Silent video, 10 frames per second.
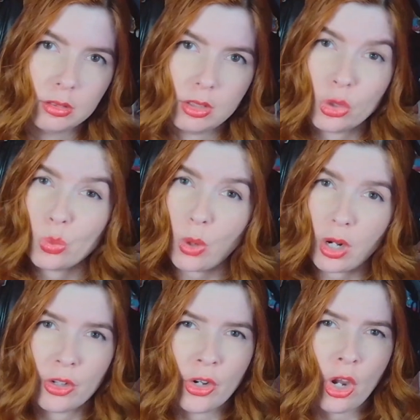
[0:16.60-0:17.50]
You want
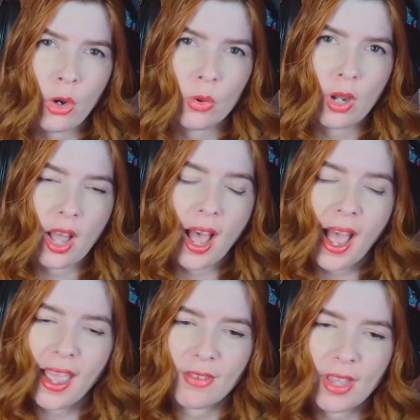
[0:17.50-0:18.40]
to know.
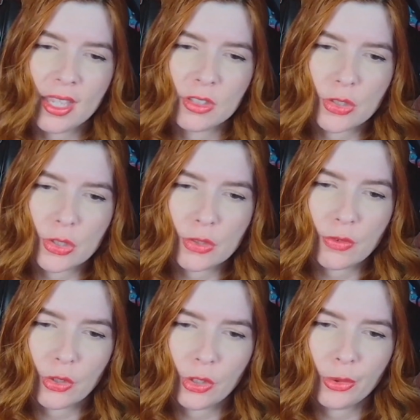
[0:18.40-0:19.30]
I have answers for
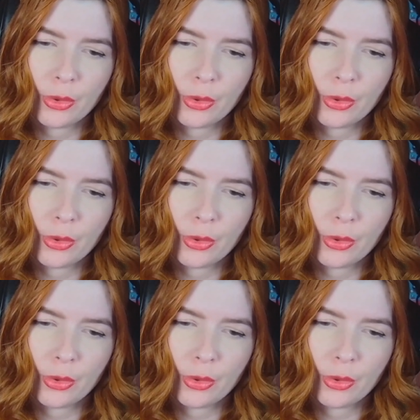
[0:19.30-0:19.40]
you.